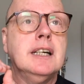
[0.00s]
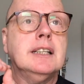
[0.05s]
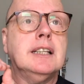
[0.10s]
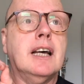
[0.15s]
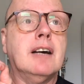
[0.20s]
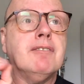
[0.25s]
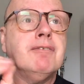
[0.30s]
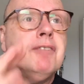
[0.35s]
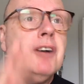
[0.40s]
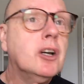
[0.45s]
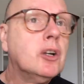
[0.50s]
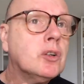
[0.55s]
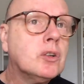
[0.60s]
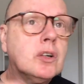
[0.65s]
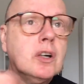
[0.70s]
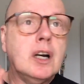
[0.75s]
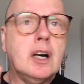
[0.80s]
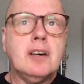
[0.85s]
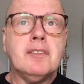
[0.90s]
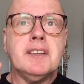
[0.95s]
that
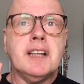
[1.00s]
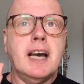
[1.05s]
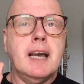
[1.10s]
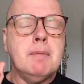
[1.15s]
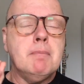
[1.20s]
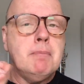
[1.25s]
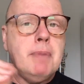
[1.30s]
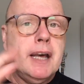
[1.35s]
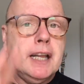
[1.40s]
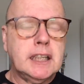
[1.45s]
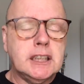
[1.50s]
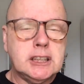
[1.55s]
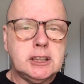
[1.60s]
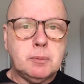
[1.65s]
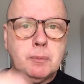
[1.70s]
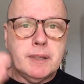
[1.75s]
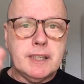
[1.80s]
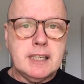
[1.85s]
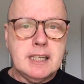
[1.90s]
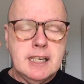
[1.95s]
photograph, that
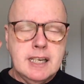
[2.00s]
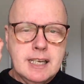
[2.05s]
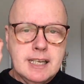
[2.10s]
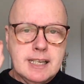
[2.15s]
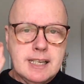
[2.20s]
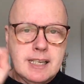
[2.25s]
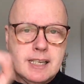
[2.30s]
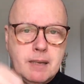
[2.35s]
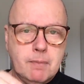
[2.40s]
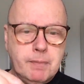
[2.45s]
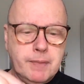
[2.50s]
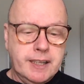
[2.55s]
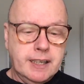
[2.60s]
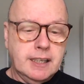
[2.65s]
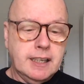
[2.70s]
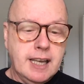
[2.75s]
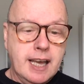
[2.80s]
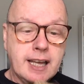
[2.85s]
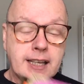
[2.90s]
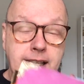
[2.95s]
embellishment,
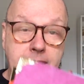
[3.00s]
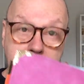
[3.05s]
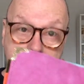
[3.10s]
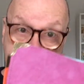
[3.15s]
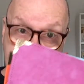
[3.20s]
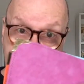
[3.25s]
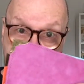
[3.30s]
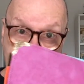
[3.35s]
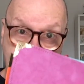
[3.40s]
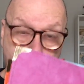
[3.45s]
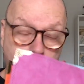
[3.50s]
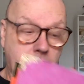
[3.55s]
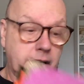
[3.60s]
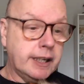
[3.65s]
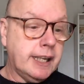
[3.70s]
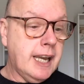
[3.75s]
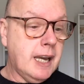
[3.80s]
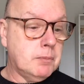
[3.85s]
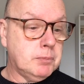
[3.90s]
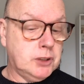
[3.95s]
something. And this is where I
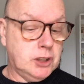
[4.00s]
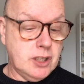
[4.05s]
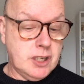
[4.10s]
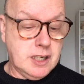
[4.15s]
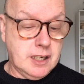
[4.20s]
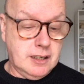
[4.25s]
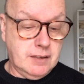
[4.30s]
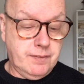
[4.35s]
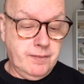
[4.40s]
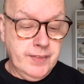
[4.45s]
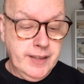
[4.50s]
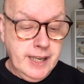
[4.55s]
capture stuff.